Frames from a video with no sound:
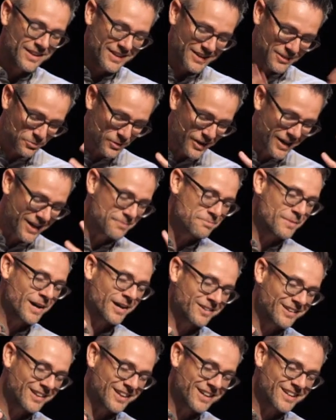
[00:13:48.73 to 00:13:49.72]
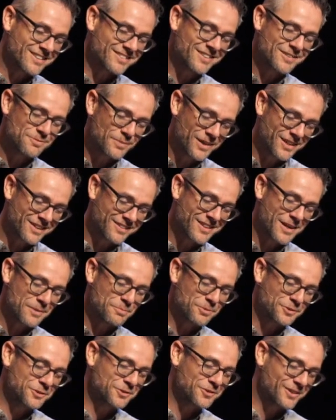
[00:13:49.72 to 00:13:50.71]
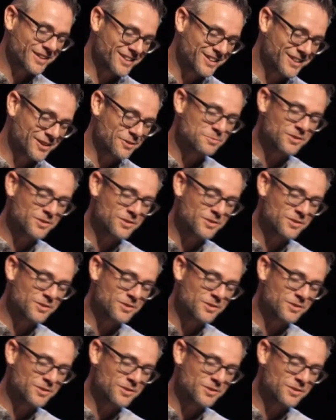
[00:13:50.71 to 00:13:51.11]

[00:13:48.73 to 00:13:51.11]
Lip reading: That's why mountain lions is my example right now.